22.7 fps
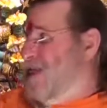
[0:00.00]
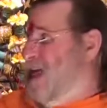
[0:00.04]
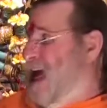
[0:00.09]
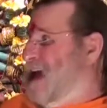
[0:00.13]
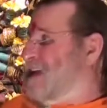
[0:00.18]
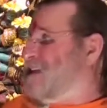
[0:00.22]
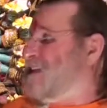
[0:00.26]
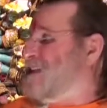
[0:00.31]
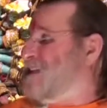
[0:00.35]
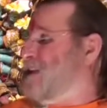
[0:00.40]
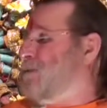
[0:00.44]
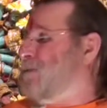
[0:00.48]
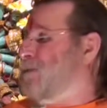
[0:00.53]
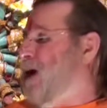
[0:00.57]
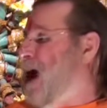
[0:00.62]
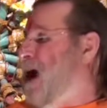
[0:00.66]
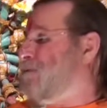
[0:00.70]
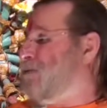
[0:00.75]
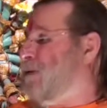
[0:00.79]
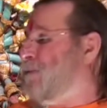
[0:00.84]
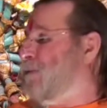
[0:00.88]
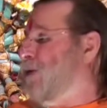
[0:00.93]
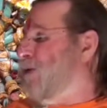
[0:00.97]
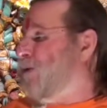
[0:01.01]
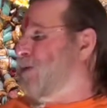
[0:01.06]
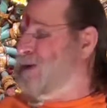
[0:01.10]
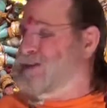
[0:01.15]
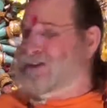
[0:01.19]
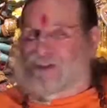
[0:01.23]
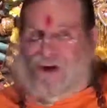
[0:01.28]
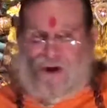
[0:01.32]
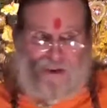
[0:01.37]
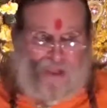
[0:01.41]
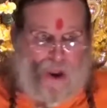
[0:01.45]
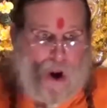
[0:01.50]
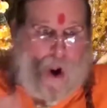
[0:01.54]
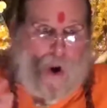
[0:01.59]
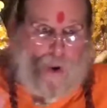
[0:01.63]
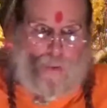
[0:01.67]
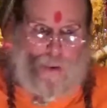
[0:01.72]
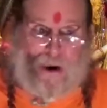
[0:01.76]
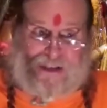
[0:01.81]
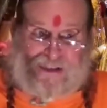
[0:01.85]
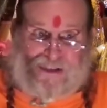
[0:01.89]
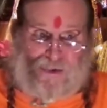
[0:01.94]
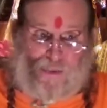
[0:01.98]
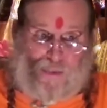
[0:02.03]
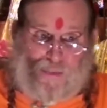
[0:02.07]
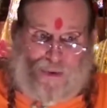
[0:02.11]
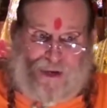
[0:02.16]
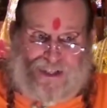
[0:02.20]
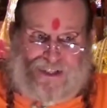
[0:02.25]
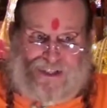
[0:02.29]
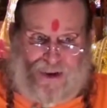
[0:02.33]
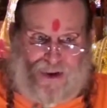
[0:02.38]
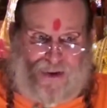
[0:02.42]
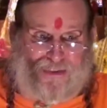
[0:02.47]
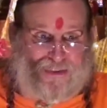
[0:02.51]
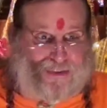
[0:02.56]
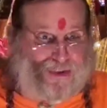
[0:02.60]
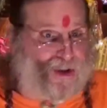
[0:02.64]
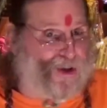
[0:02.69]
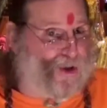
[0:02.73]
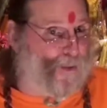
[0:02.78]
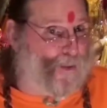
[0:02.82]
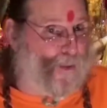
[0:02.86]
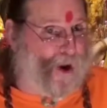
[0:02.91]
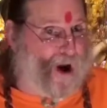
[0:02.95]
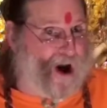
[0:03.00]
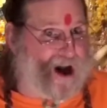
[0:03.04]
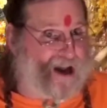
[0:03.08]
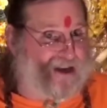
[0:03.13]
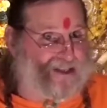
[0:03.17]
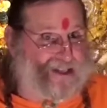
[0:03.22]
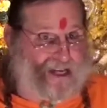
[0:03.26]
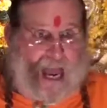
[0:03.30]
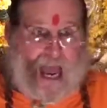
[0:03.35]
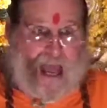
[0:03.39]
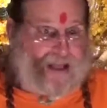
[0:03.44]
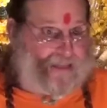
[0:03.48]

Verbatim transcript: that's the probable result. Which result do you want?